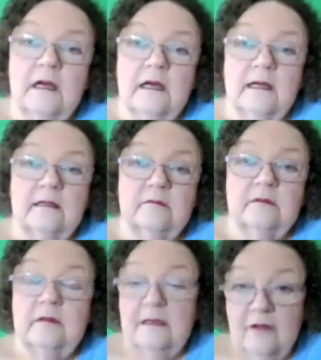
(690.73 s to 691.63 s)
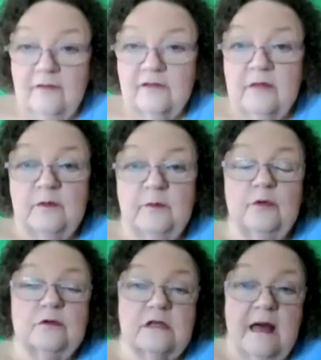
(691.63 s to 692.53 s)
And you have to keep the
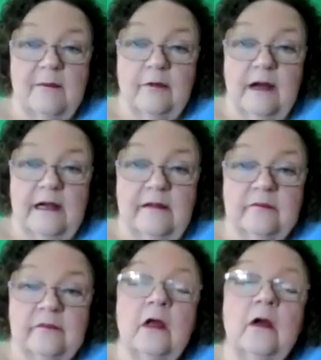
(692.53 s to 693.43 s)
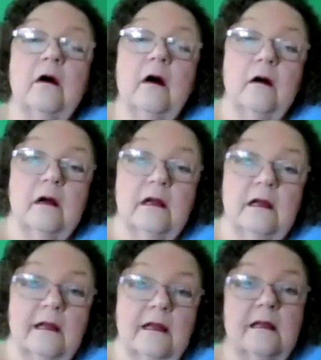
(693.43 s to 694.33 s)
pools operating.
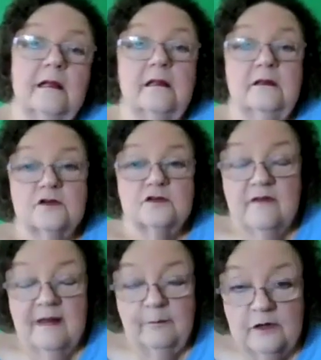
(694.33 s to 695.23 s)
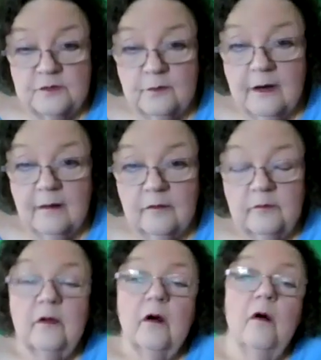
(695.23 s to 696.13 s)
And there's an evaporation
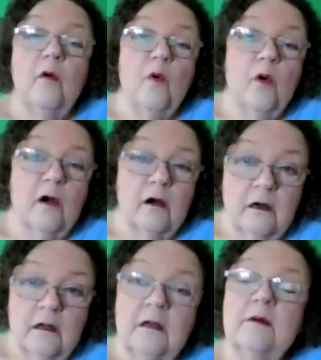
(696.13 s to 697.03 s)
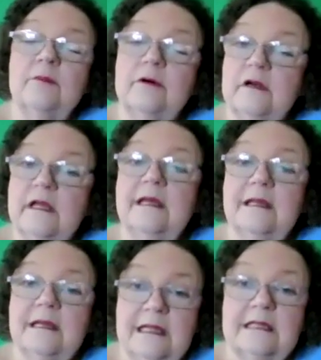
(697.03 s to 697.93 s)
problem. Or putting
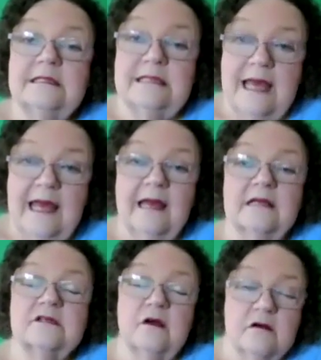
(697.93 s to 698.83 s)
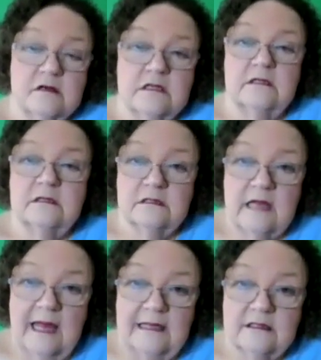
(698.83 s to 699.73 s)
it in tanks on
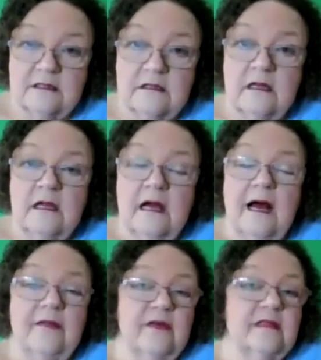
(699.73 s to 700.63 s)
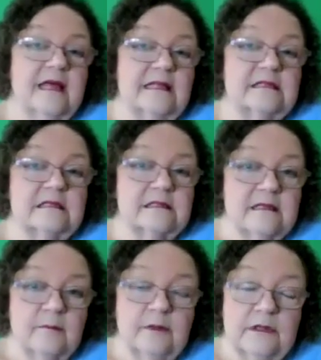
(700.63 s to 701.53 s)
site. I think that's the
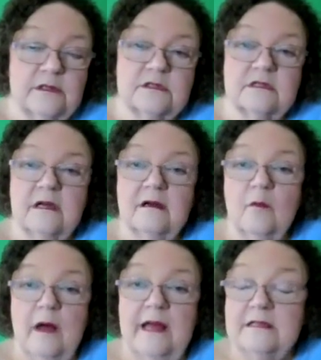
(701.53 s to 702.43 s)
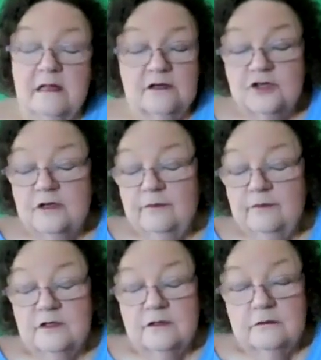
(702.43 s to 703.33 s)
simplest way. It's not cheap
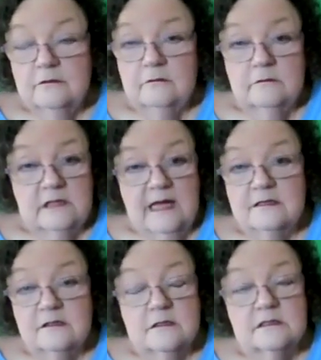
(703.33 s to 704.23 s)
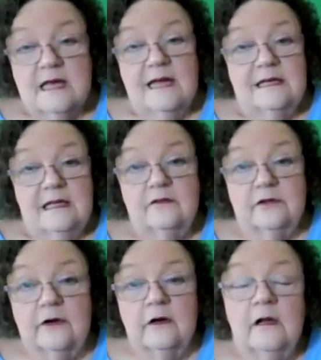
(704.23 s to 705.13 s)
to do tanks on site
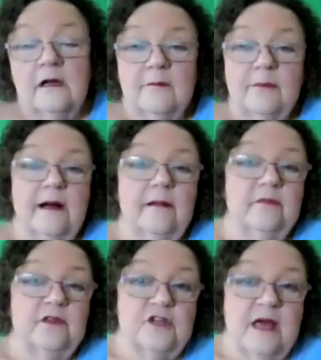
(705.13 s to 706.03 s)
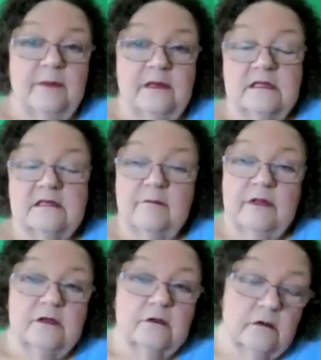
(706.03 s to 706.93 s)
either, but the Japanese have
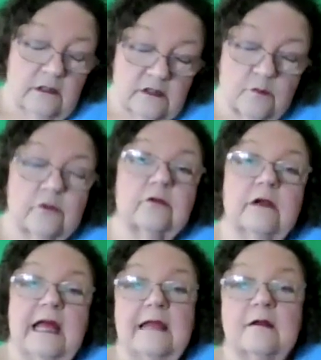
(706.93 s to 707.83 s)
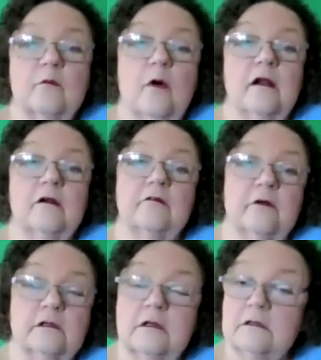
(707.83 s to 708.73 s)
been doing this with tritiated water
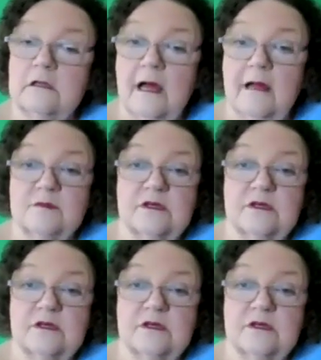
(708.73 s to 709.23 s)
for a long time.